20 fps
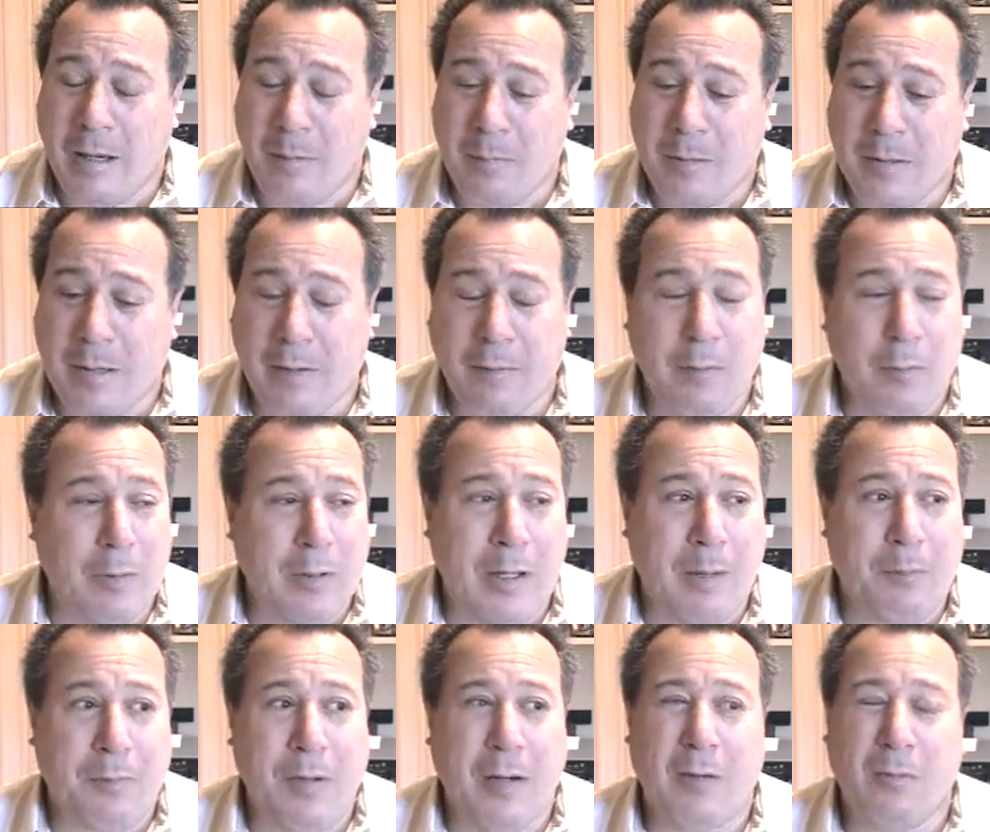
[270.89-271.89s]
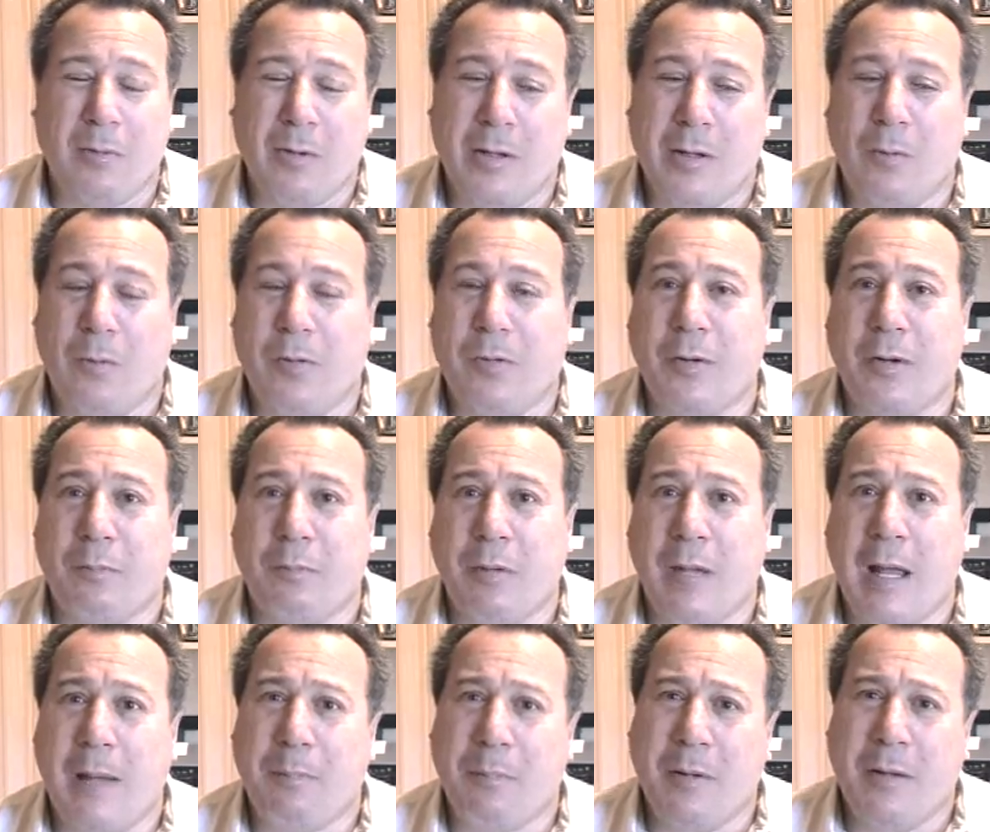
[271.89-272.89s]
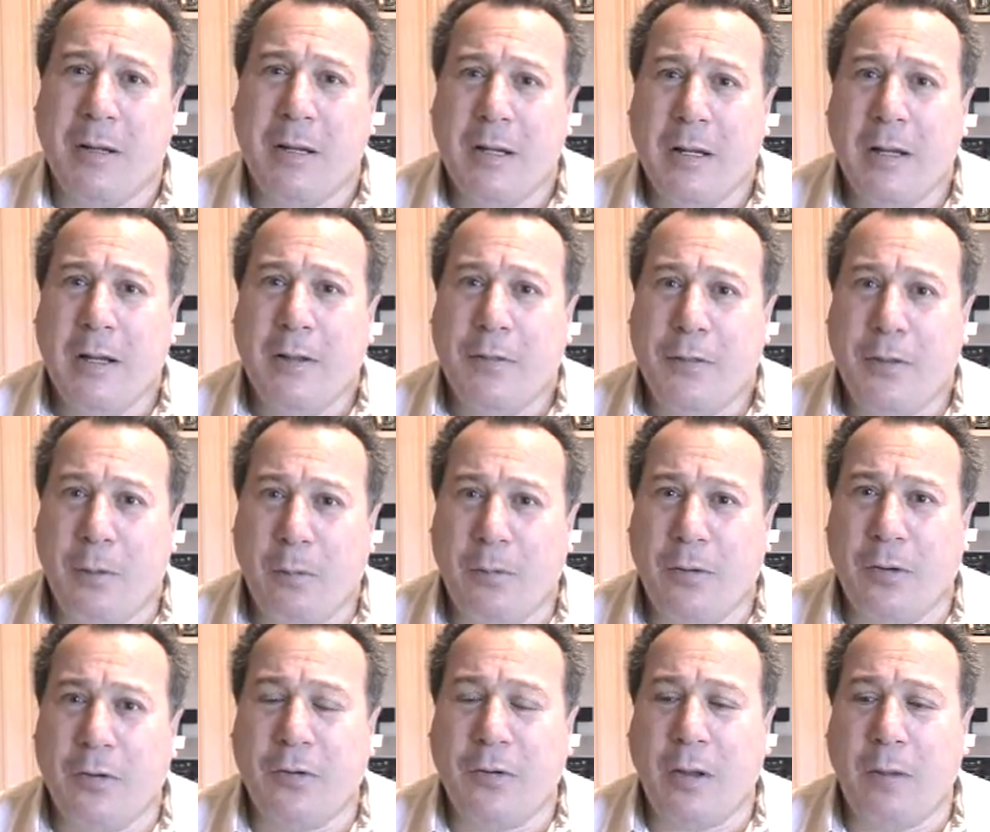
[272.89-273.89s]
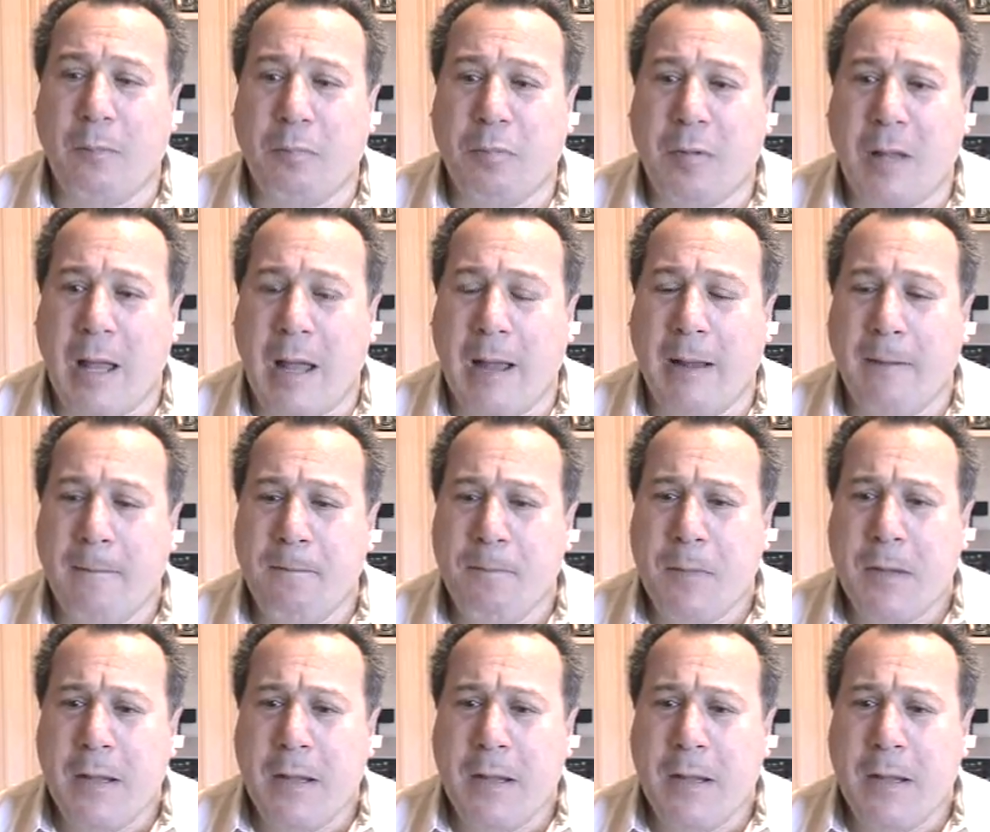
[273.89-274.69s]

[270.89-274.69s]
Everyone kept saying it really wasn't a plot, but there was a subplot,